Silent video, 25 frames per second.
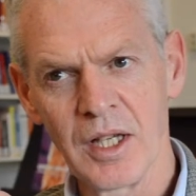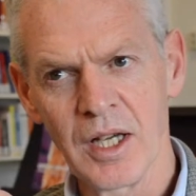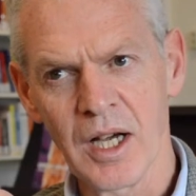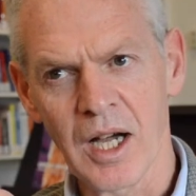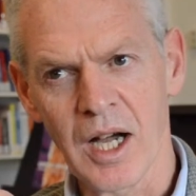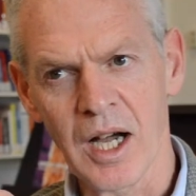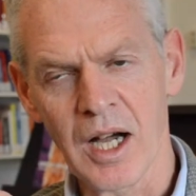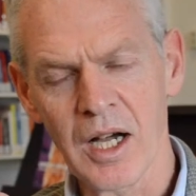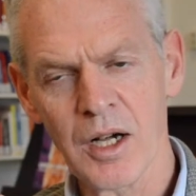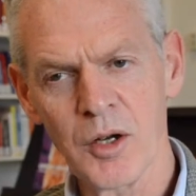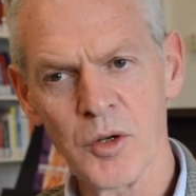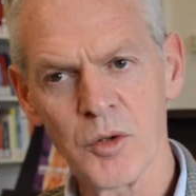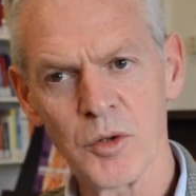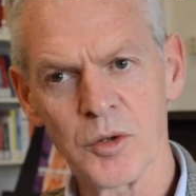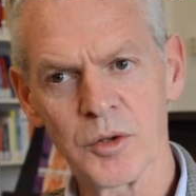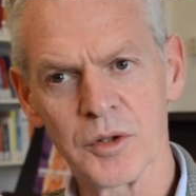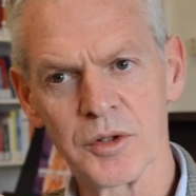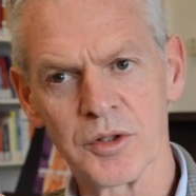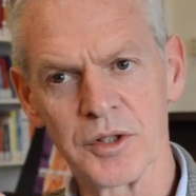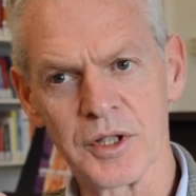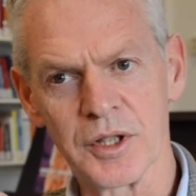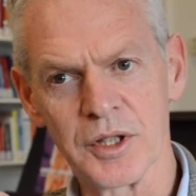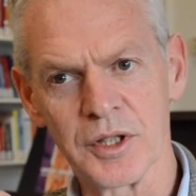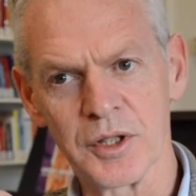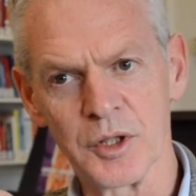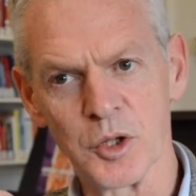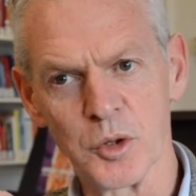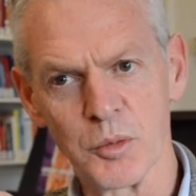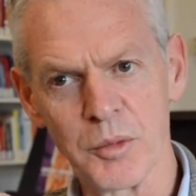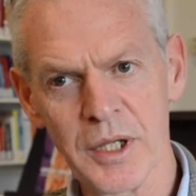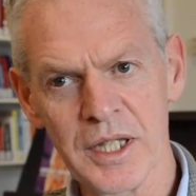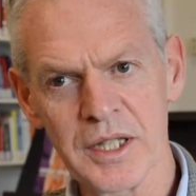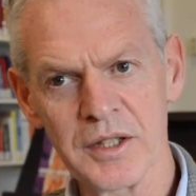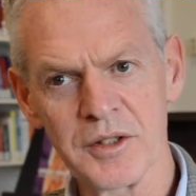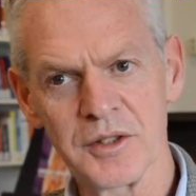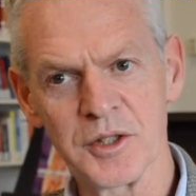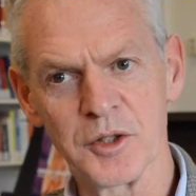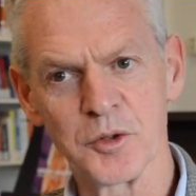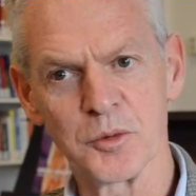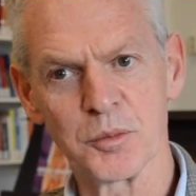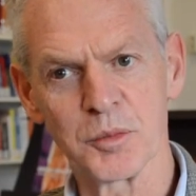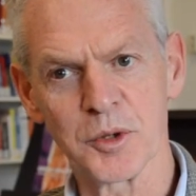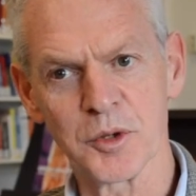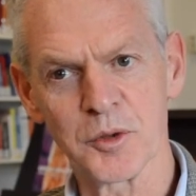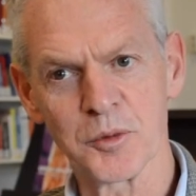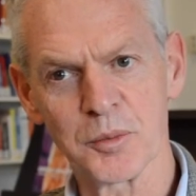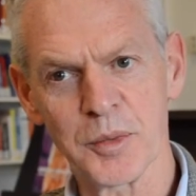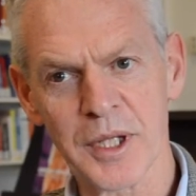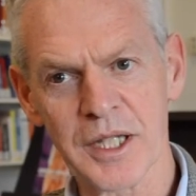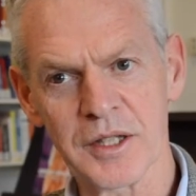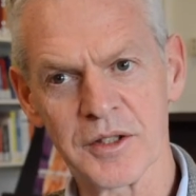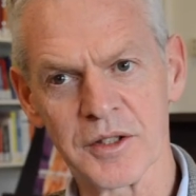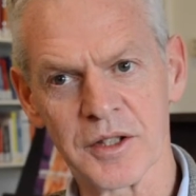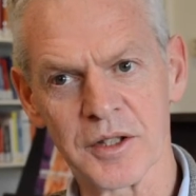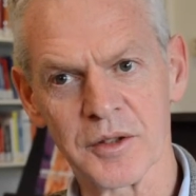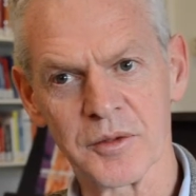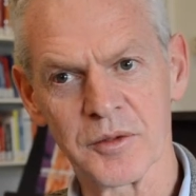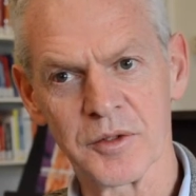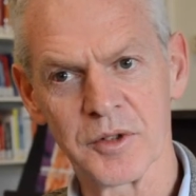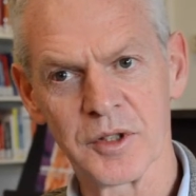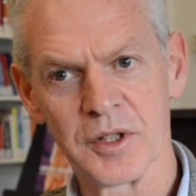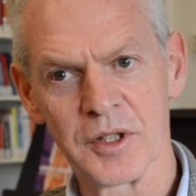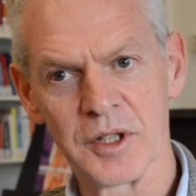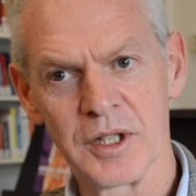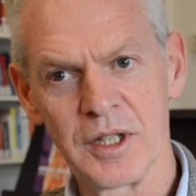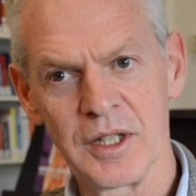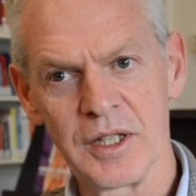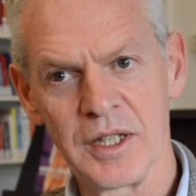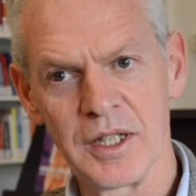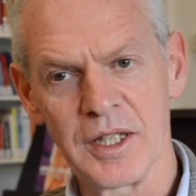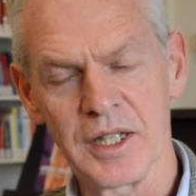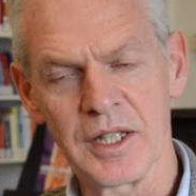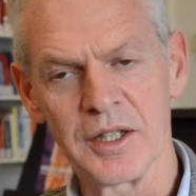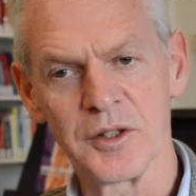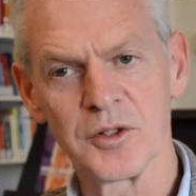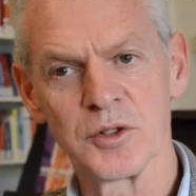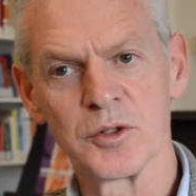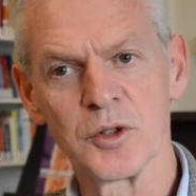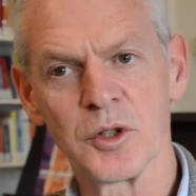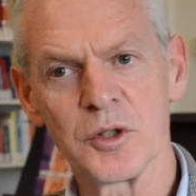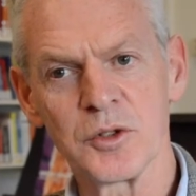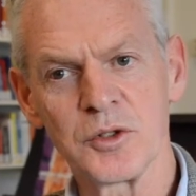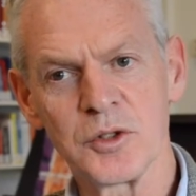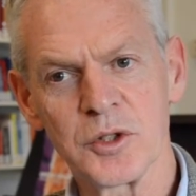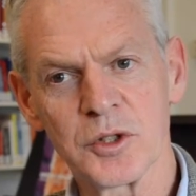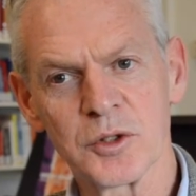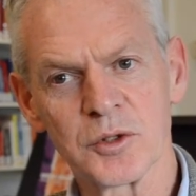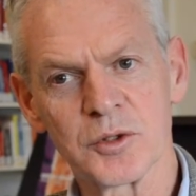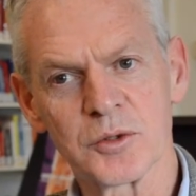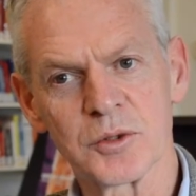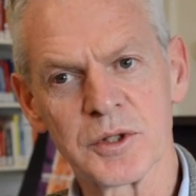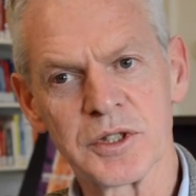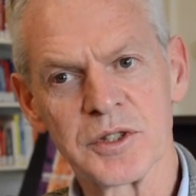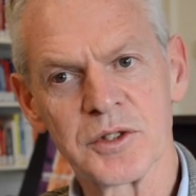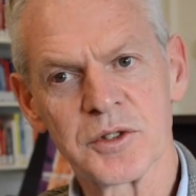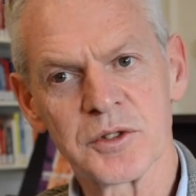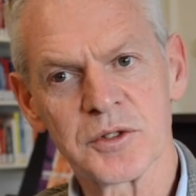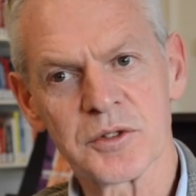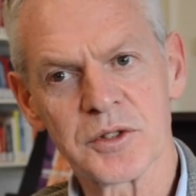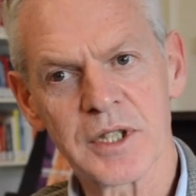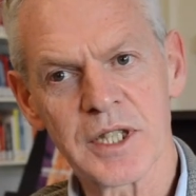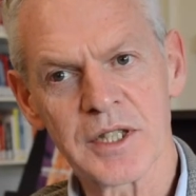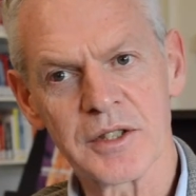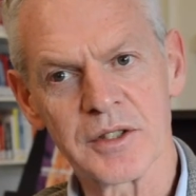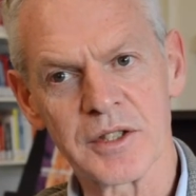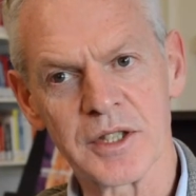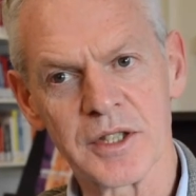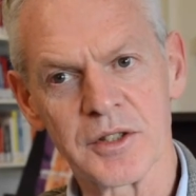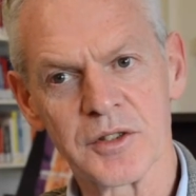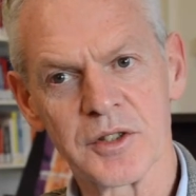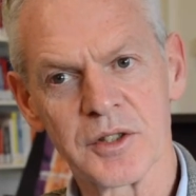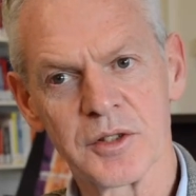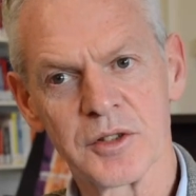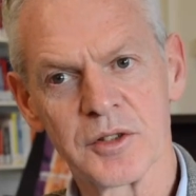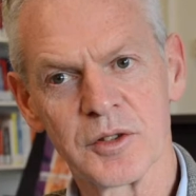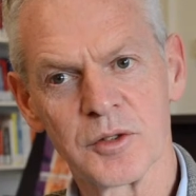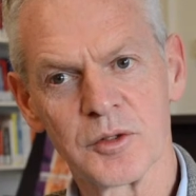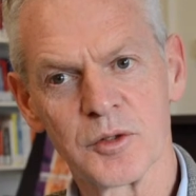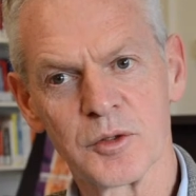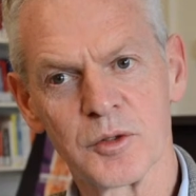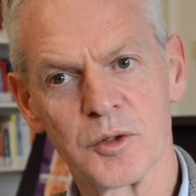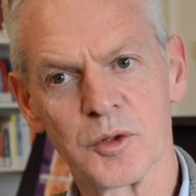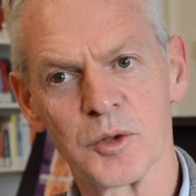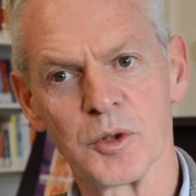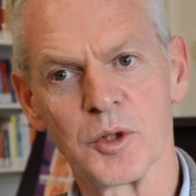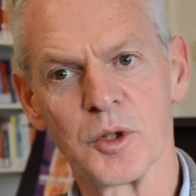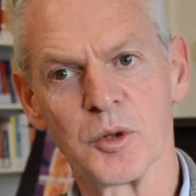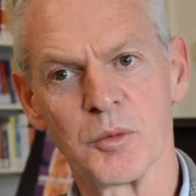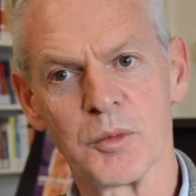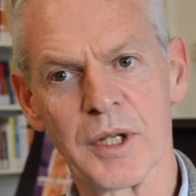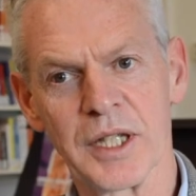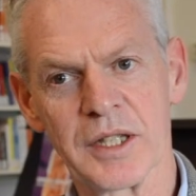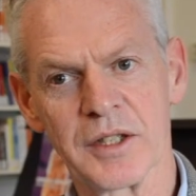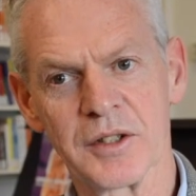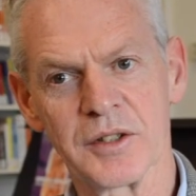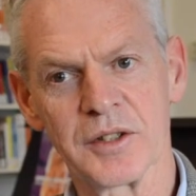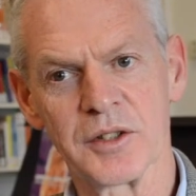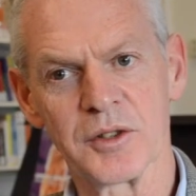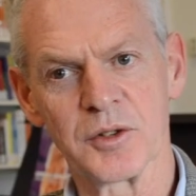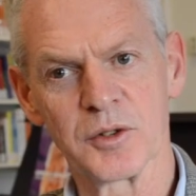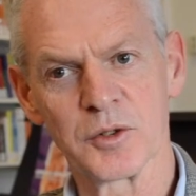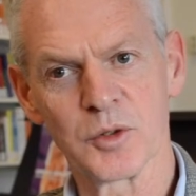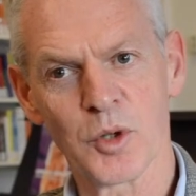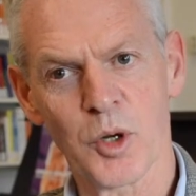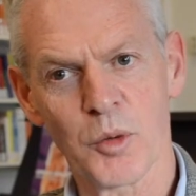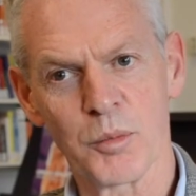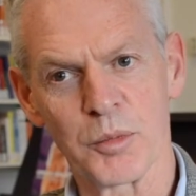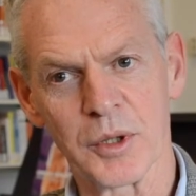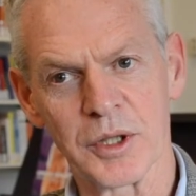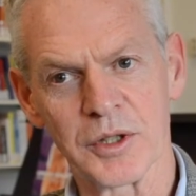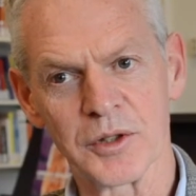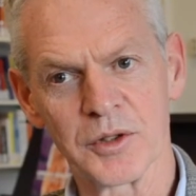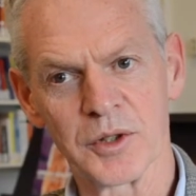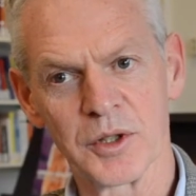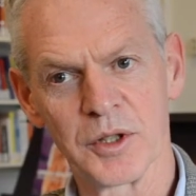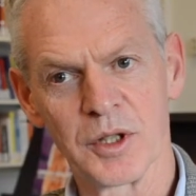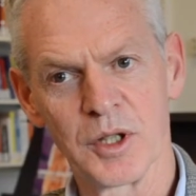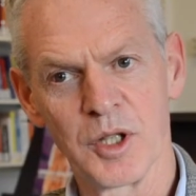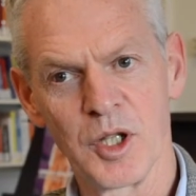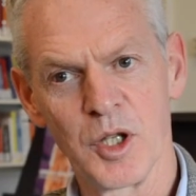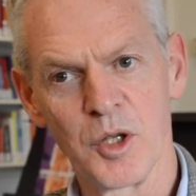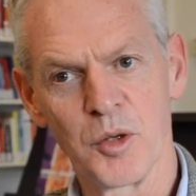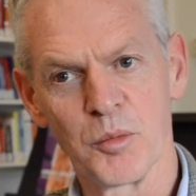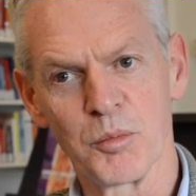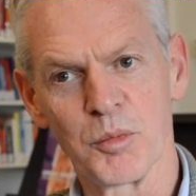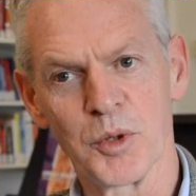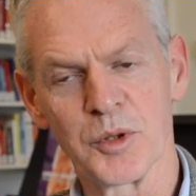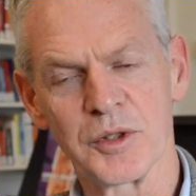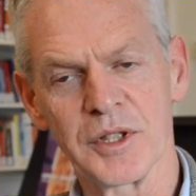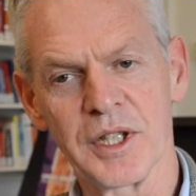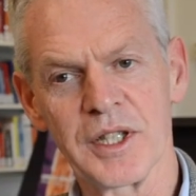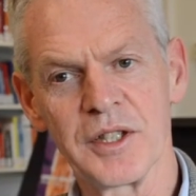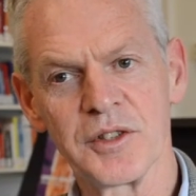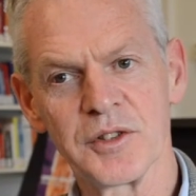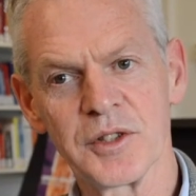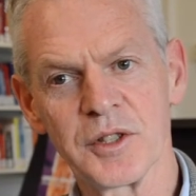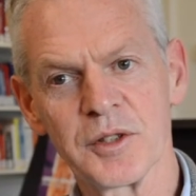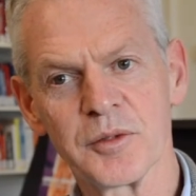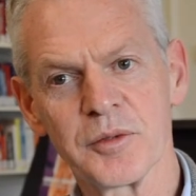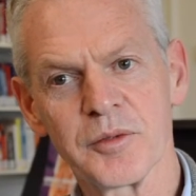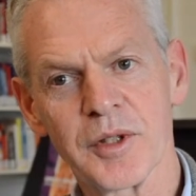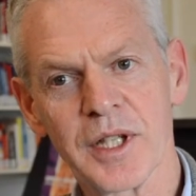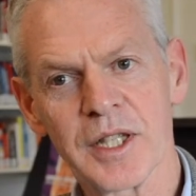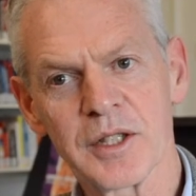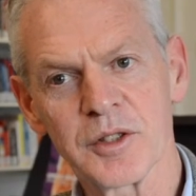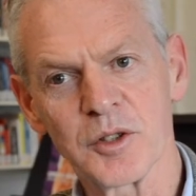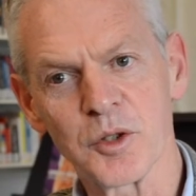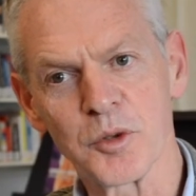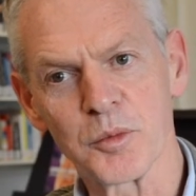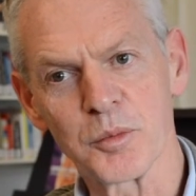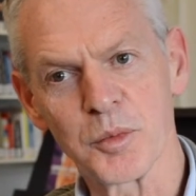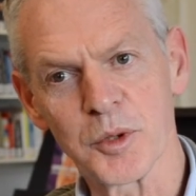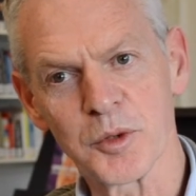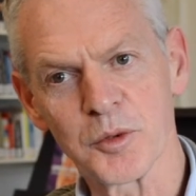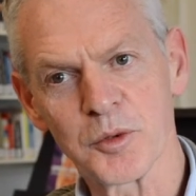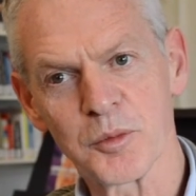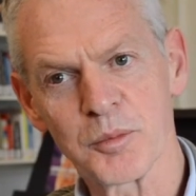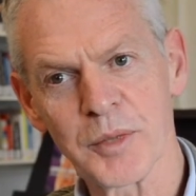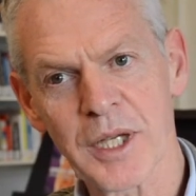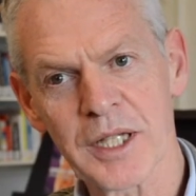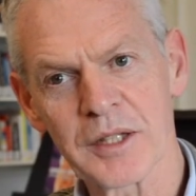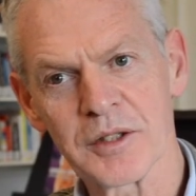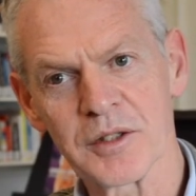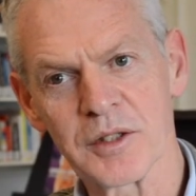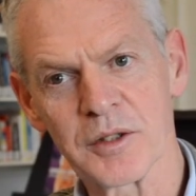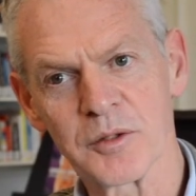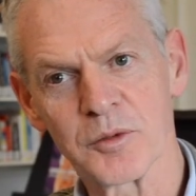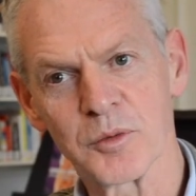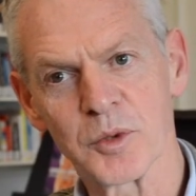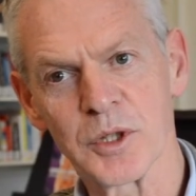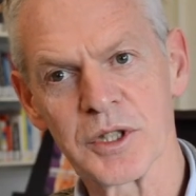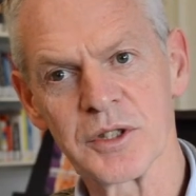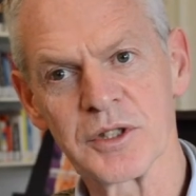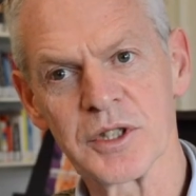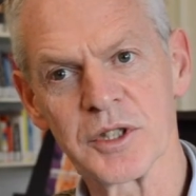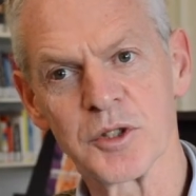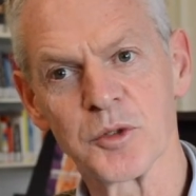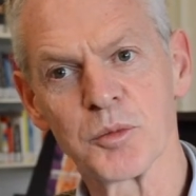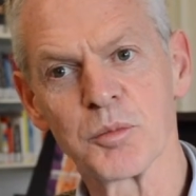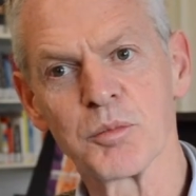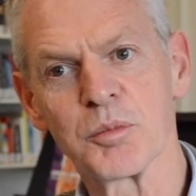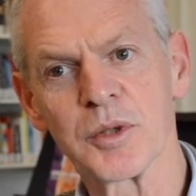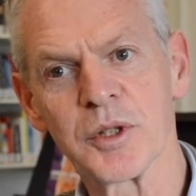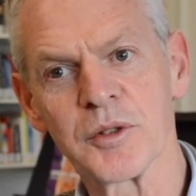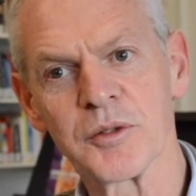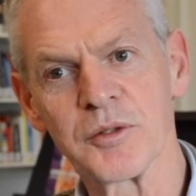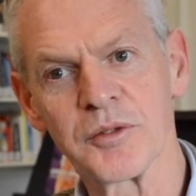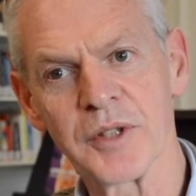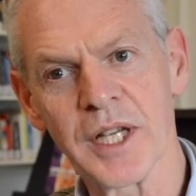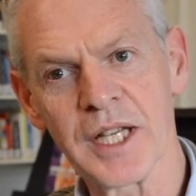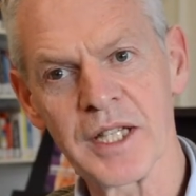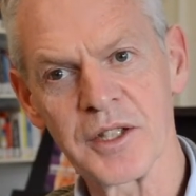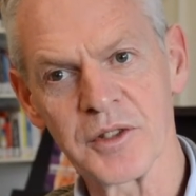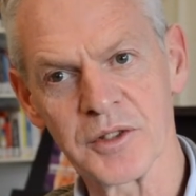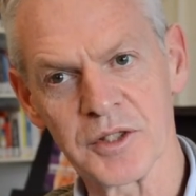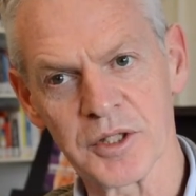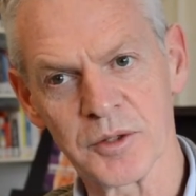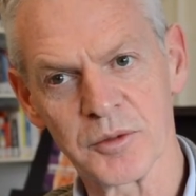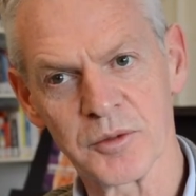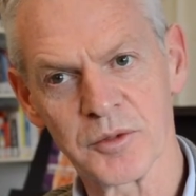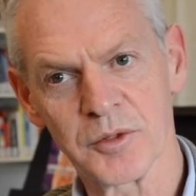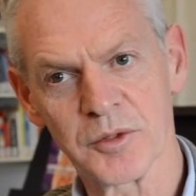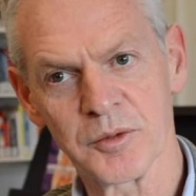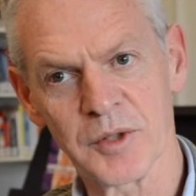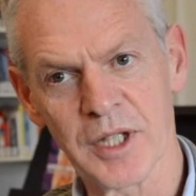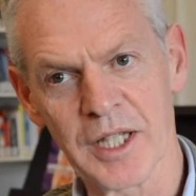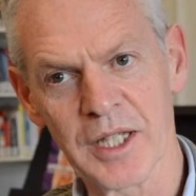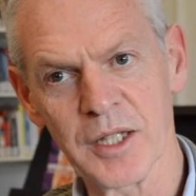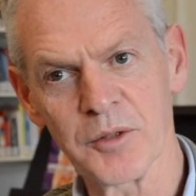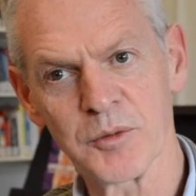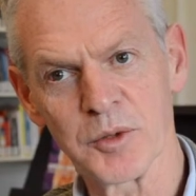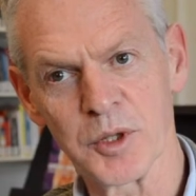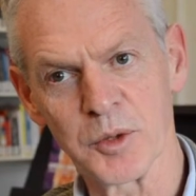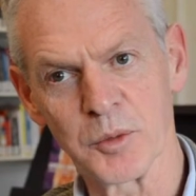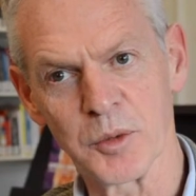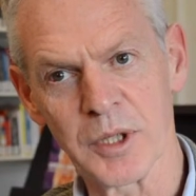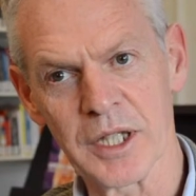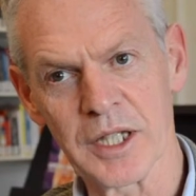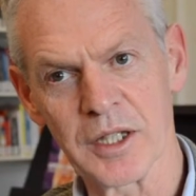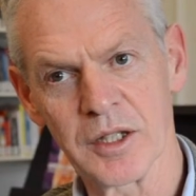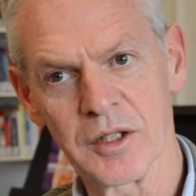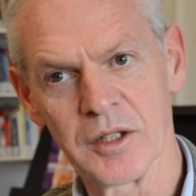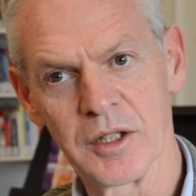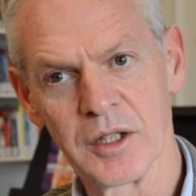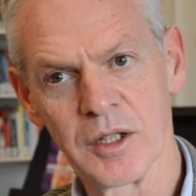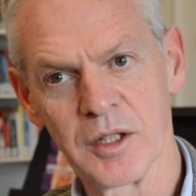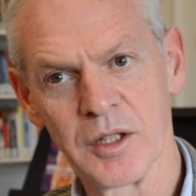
how the humanities perspective is not just restricted to humanities topics, but is in fact a perspective which is pervasive everywhere.